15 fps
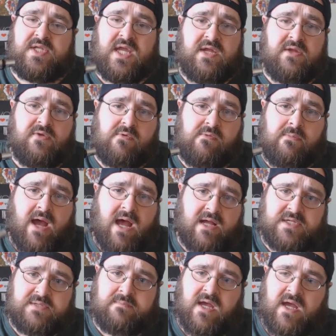Taylor
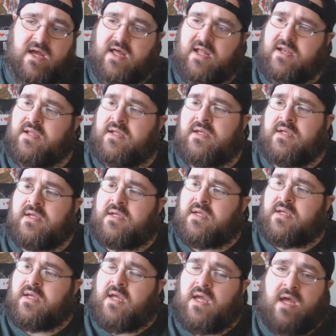box mod.
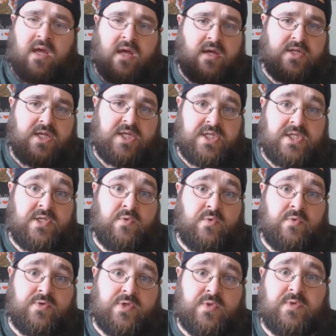It's a
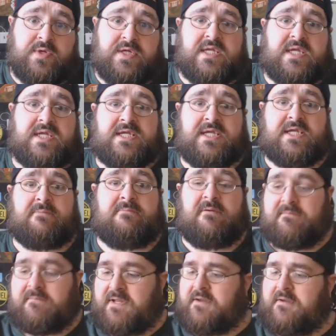dual
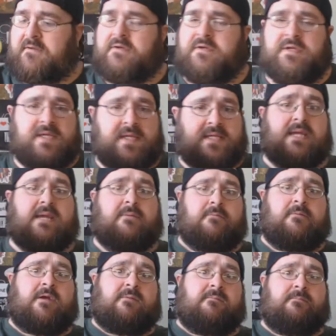26650. So let's have
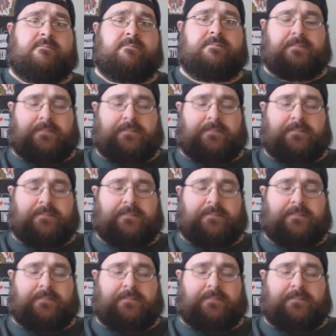a vape.